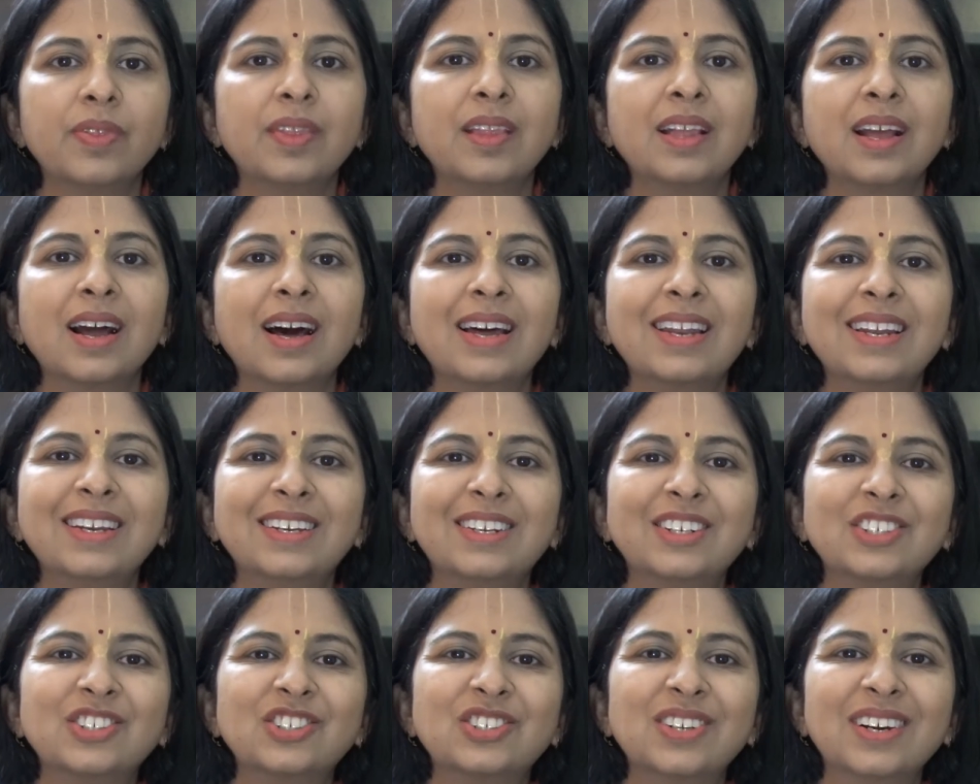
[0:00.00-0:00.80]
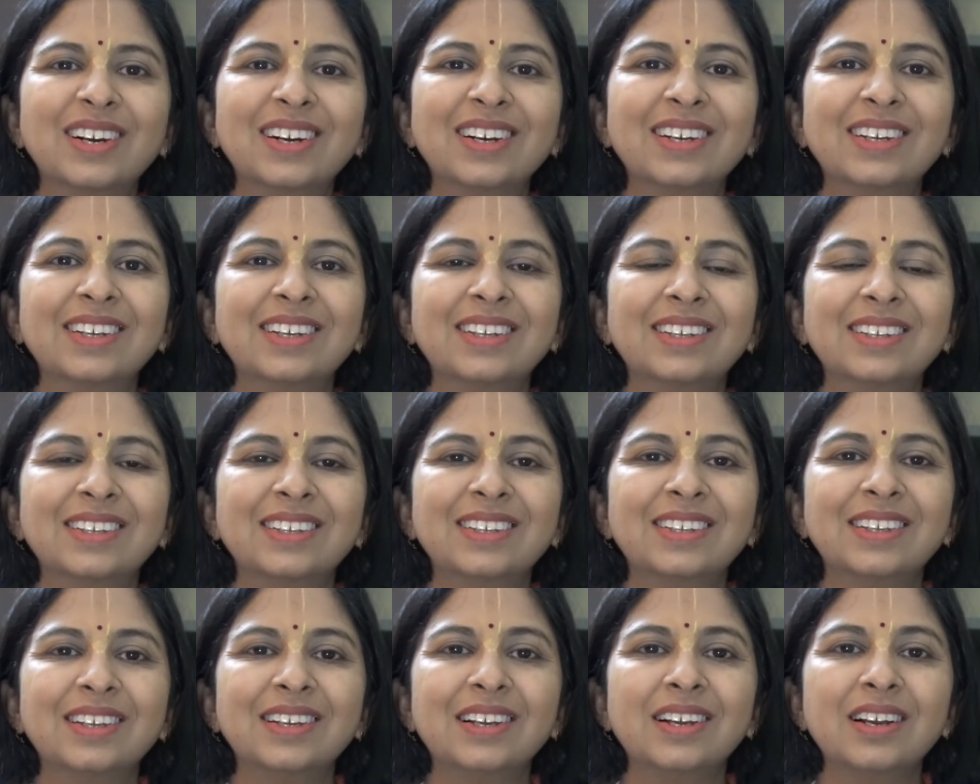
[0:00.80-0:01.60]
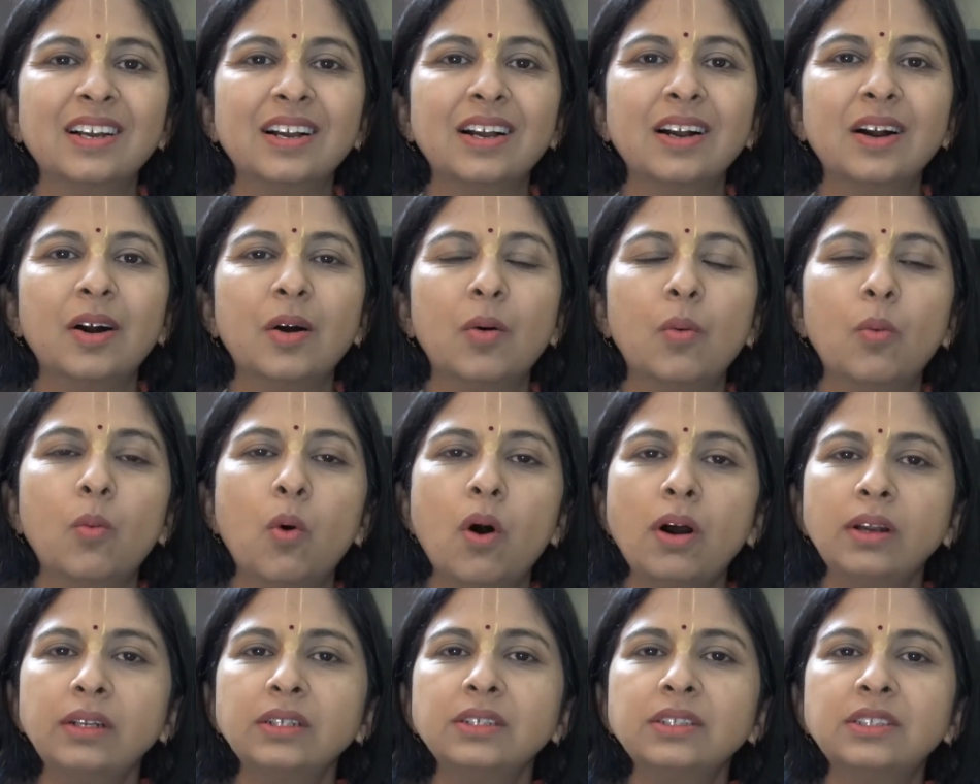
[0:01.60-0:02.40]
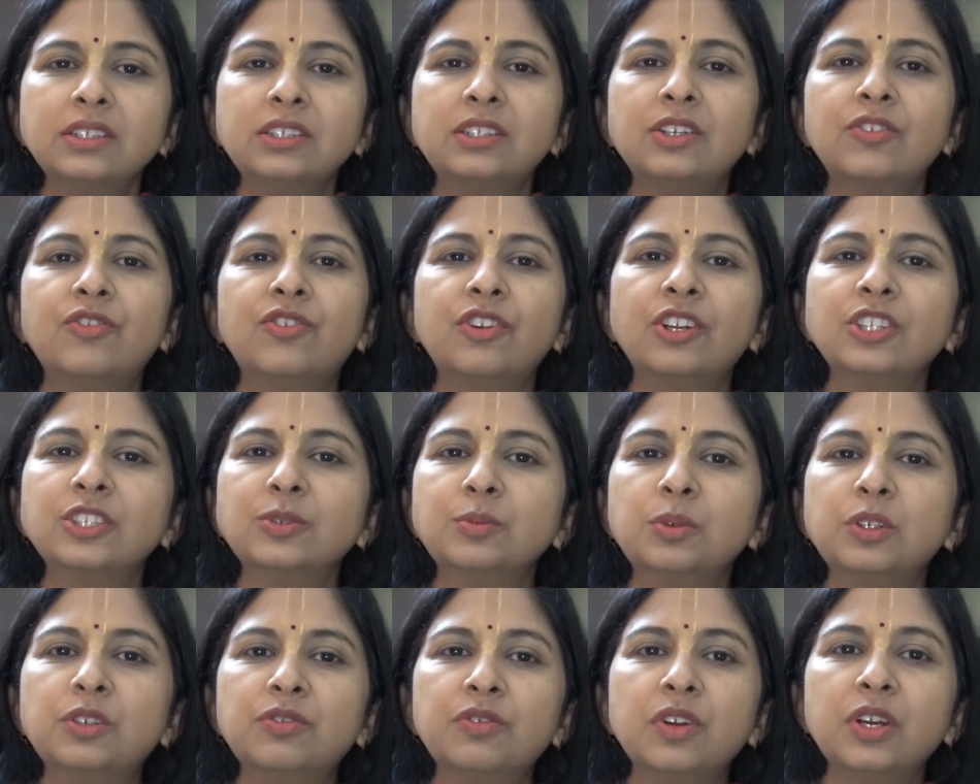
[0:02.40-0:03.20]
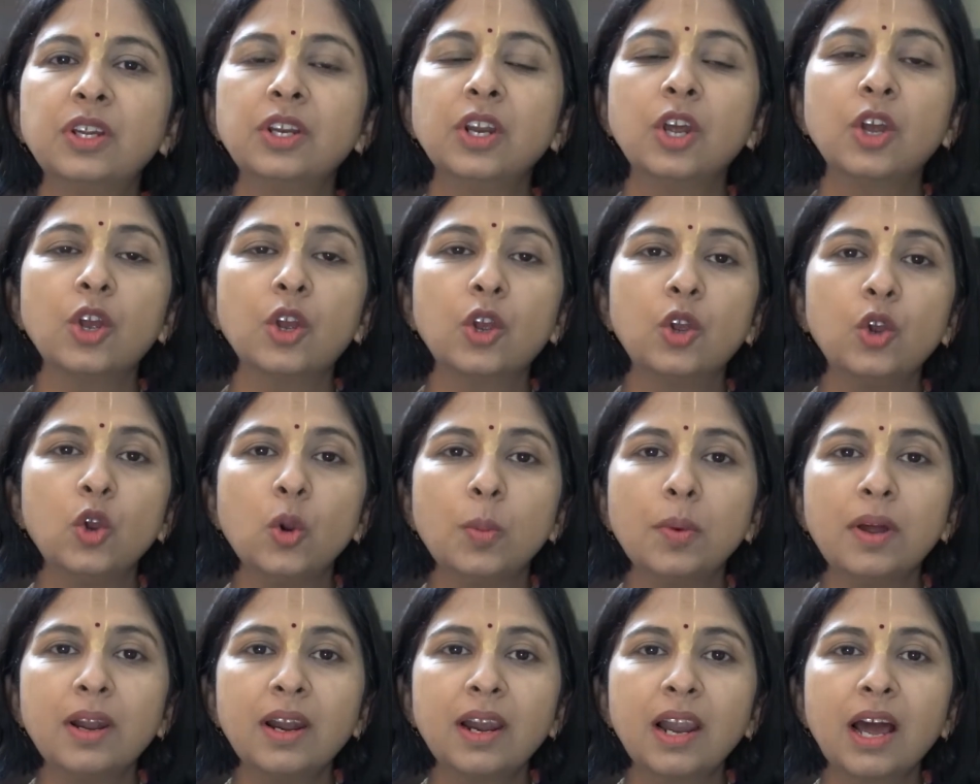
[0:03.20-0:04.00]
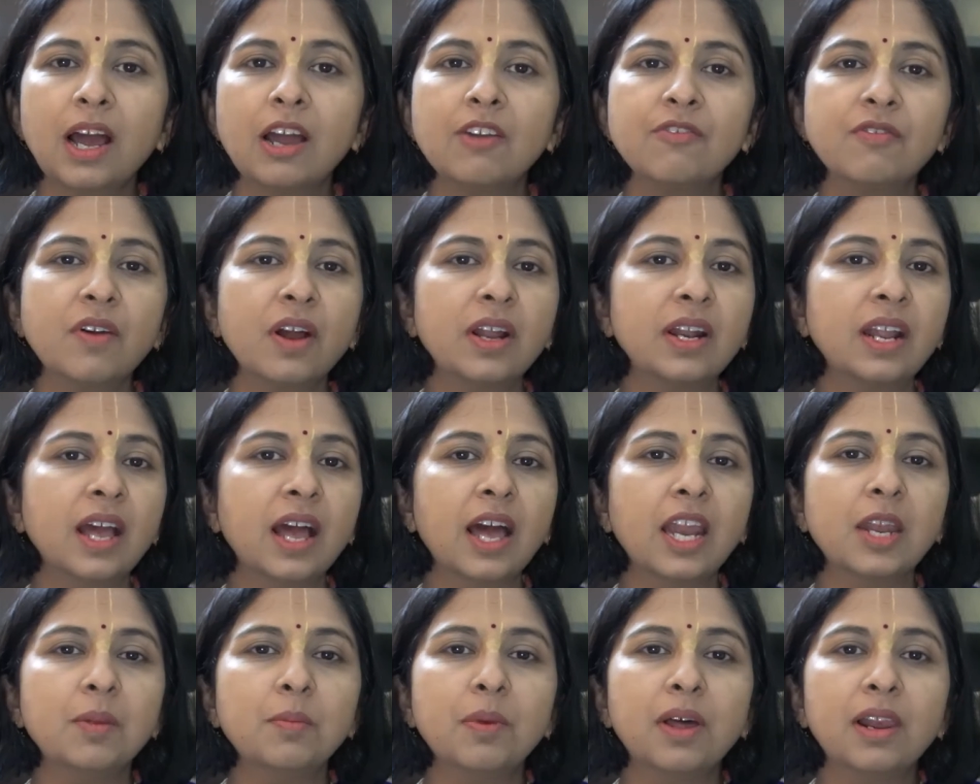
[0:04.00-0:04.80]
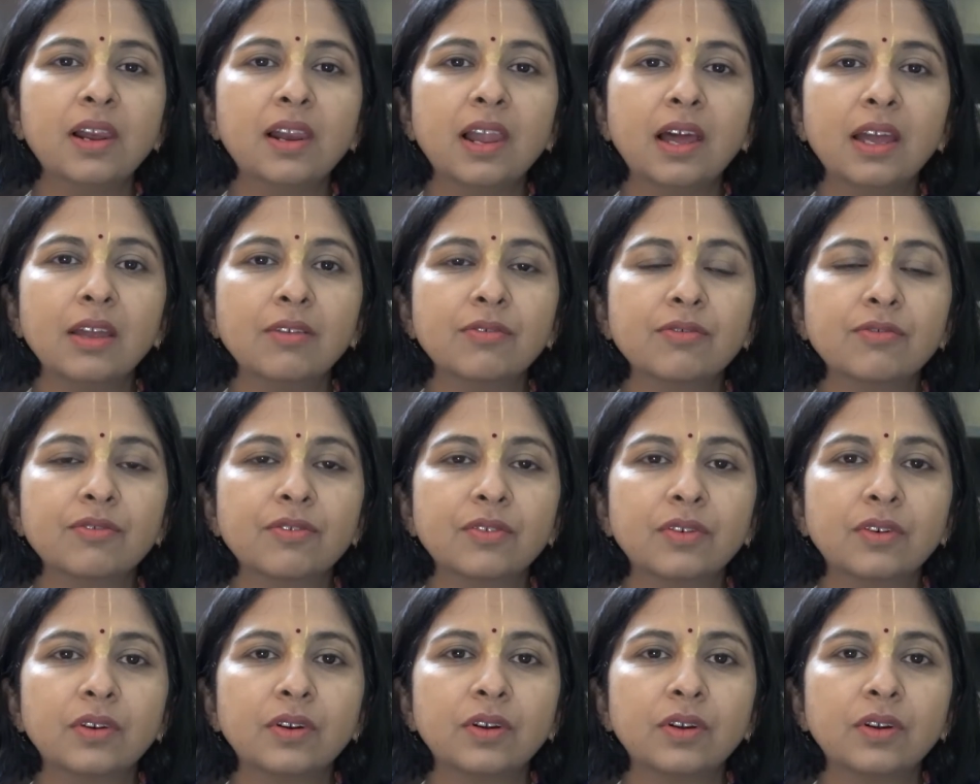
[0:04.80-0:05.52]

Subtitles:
Hare Krishna. What is the difference between human life and animal life?